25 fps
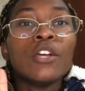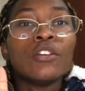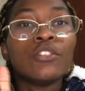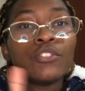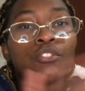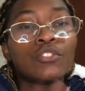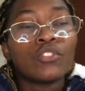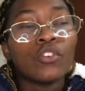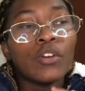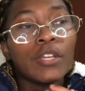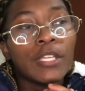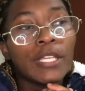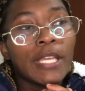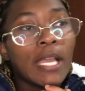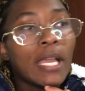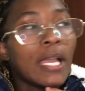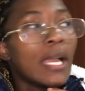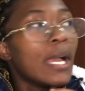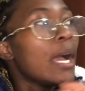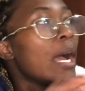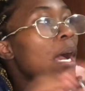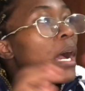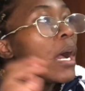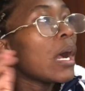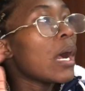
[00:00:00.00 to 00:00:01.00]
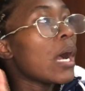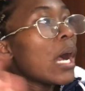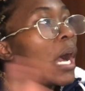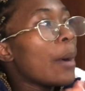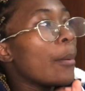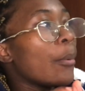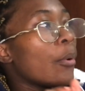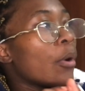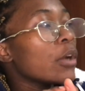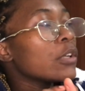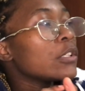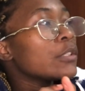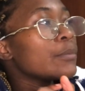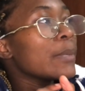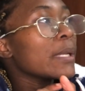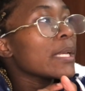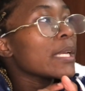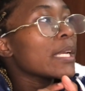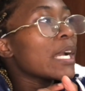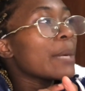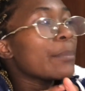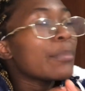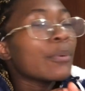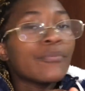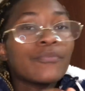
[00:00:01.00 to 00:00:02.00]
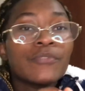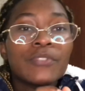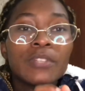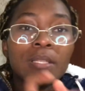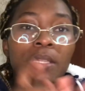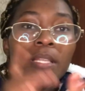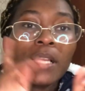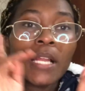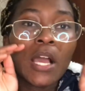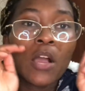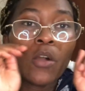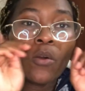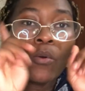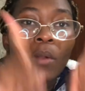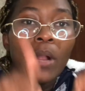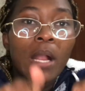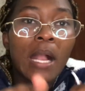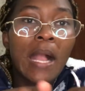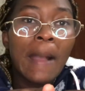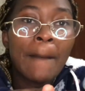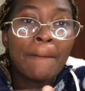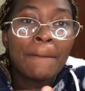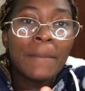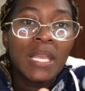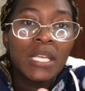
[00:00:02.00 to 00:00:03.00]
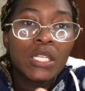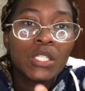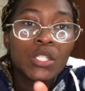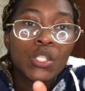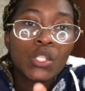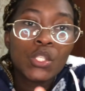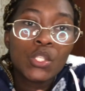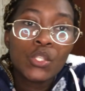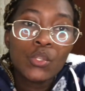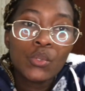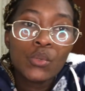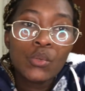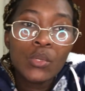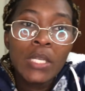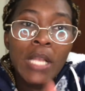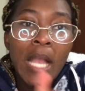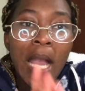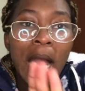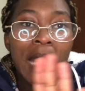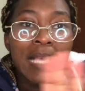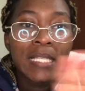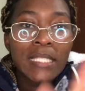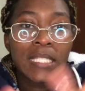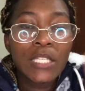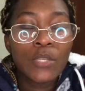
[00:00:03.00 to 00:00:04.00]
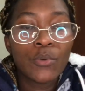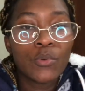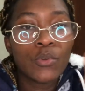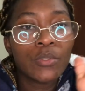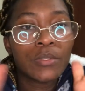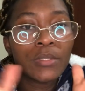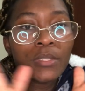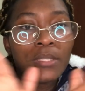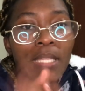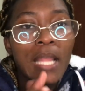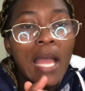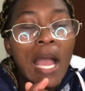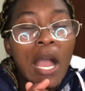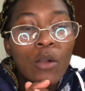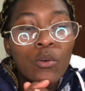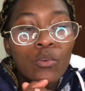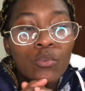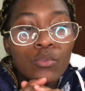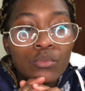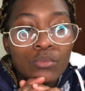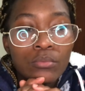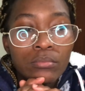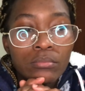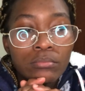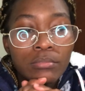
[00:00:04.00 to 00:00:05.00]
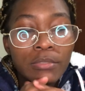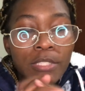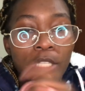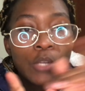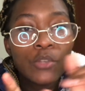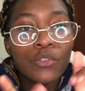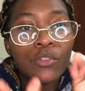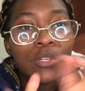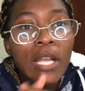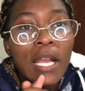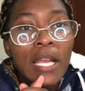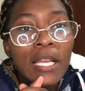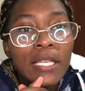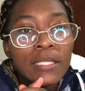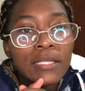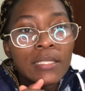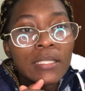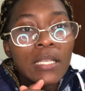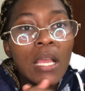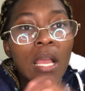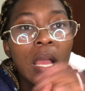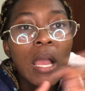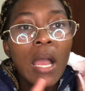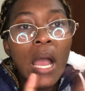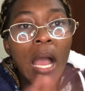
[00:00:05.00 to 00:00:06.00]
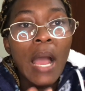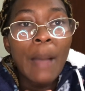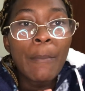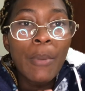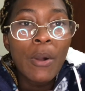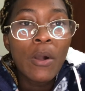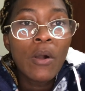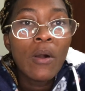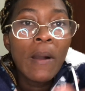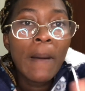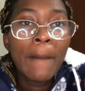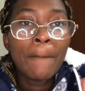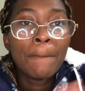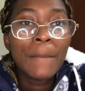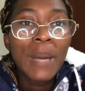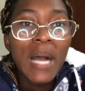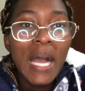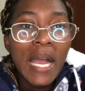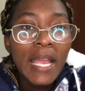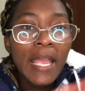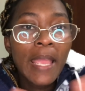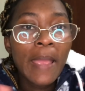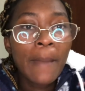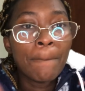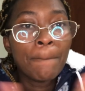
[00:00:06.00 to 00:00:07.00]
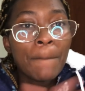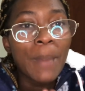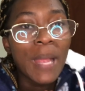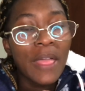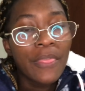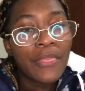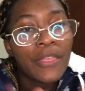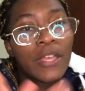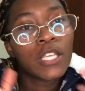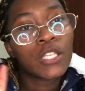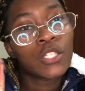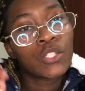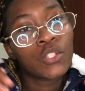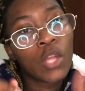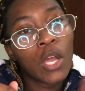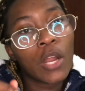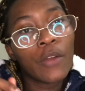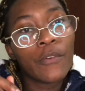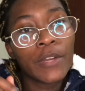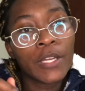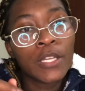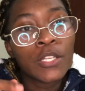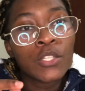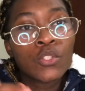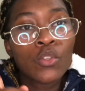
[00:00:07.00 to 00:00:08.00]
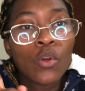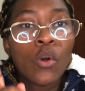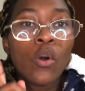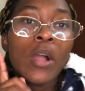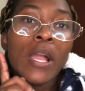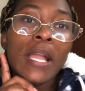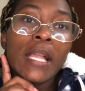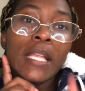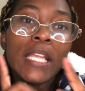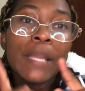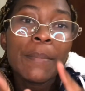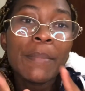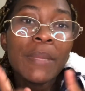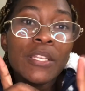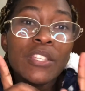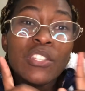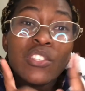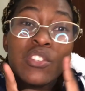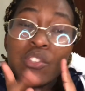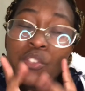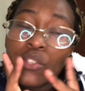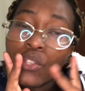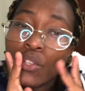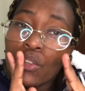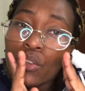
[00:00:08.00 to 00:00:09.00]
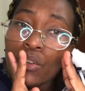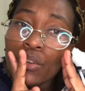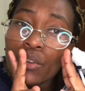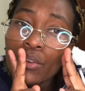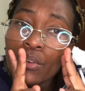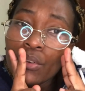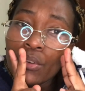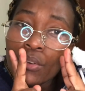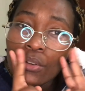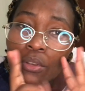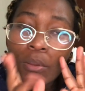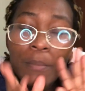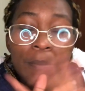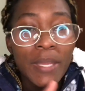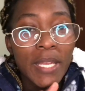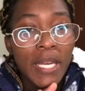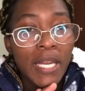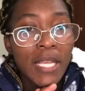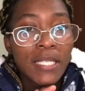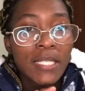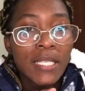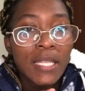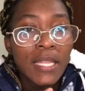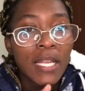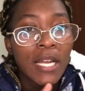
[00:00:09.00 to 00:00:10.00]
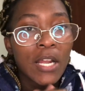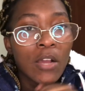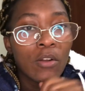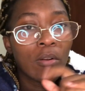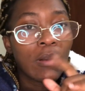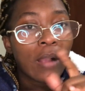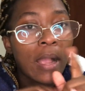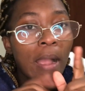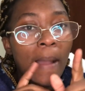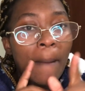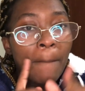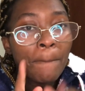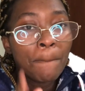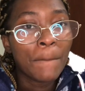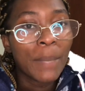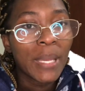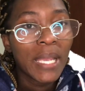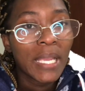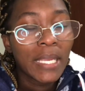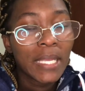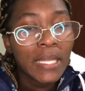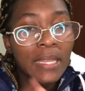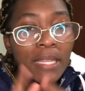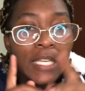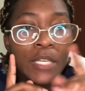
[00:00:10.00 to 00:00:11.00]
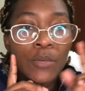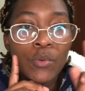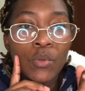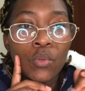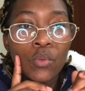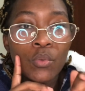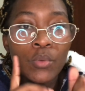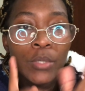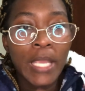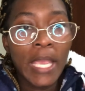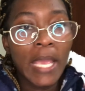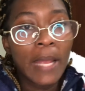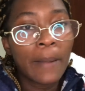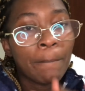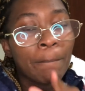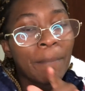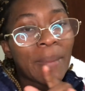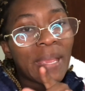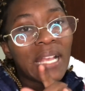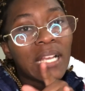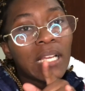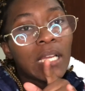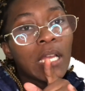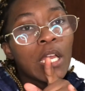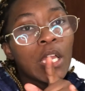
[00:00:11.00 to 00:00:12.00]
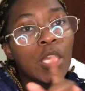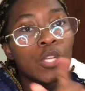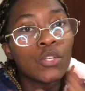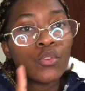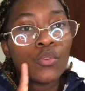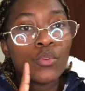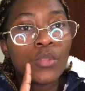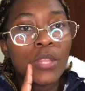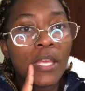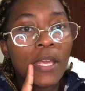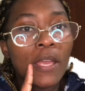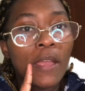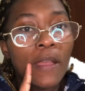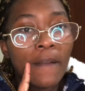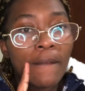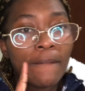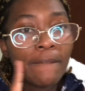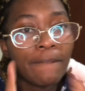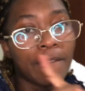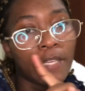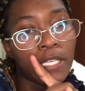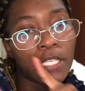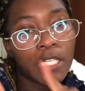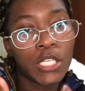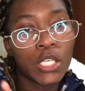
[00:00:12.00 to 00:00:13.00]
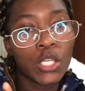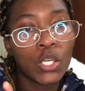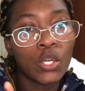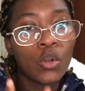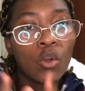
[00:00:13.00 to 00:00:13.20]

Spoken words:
So yeah, I'm going to make a cup of tea, then I'll come back to you guys and I will tell you guys about my birth story. So give me 2 minutes and then I'll come back, then we'll get back to the video.